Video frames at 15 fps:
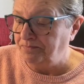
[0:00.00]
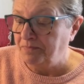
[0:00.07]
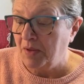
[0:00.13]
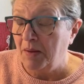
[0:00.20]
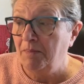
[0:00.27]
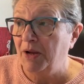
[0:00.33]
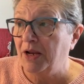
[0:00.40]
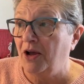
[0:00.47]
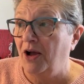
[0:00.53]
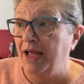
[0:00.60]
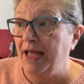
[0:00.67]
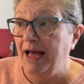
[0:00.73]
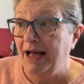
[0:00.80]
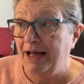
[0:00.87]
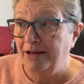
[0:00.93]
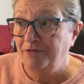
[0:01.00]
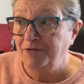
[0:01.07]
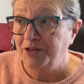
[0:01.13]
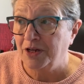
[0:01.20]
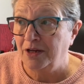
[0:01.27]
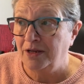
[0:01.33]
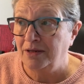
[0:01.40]
But I have
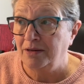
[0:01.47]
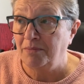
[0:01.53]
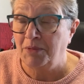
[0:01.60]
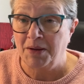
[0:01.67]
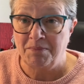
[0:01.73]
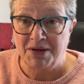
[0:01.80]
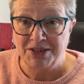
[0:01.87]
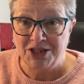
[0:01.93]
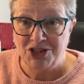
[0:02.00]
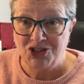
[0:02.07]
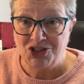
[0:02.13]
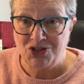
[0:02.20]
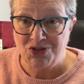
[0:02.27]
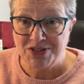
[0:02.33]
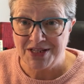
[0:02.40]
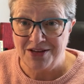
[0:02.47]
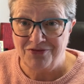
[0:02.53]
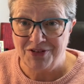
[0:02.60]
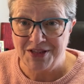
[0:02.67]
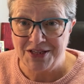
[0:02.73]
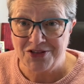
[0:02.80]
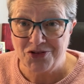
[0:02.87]
done my Monday, Tuesday
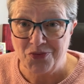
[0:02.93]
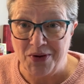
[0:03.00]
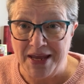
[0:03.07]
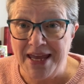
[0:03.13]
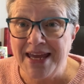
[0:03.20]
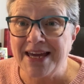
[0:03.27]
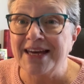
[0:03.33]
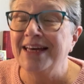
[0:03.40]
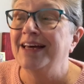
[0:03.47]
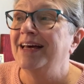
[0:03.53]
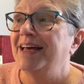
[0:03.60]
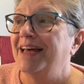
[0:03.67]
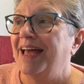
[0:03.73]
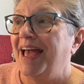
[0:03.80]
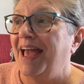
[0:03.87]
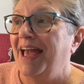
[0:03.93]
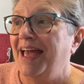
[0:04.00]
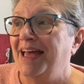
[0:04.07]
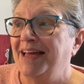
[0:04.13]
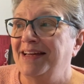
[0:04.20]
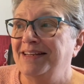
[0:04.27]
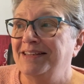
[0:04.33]
for this week,
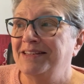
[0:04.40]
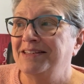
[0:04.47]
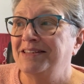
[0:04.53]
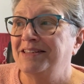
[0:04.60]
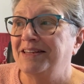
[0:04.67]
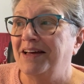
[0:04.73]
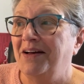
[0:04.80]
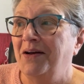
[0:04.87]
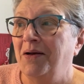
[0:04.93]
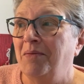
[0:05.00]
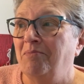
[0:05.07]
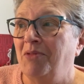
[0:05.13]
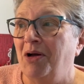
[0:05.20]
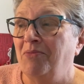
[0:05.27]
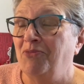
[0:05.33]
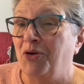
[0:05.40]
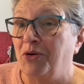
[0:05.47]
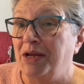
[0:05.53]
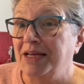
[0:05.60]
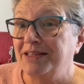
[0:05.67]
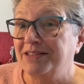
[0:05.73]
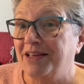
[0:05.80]
and I'm very
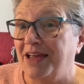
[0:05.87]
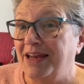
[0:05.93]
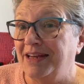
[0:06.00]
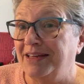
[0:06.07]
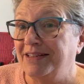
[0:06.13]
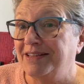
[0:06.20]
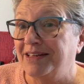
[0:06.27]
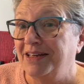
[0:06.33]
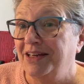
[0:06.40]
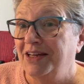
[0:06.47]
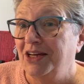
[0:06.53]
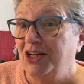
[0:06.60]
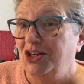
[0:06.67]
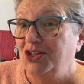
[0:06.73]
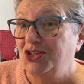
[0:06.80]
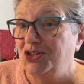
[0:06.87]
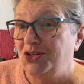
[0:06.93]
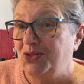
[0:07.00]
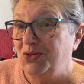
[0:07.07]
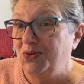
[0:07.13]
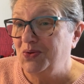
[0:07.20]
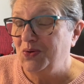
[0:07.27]
excited
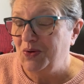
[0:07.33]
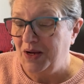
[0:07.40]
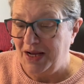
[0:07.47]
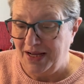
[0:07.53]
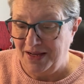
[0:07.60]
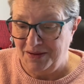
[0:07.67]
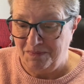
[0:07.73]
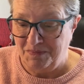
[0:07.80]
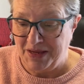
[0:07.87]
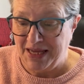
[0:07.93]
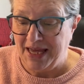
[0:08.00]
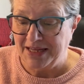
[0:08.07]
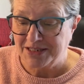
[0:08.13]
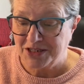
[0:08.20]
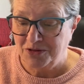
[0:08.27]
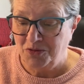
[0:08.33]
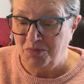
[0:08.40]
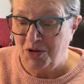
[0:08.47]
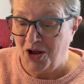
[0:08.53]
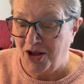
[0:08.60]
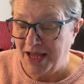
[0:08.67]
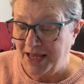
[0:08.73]
to get to
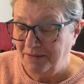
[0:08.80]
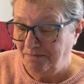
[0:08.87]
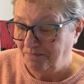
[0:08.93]
my